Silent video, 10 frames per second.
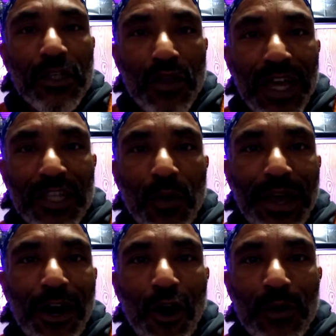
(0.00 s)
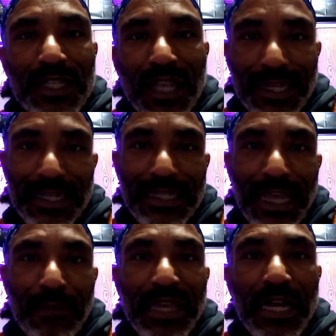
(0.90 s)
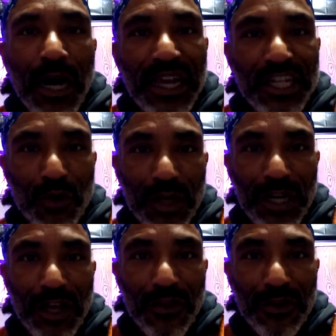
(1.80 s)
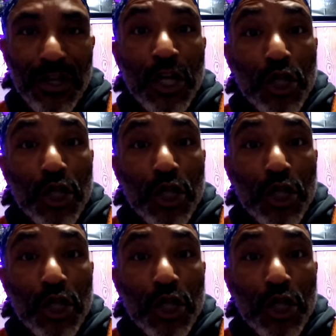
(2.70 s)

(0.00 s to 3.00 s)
So that's why I always like to say, be kind to one another,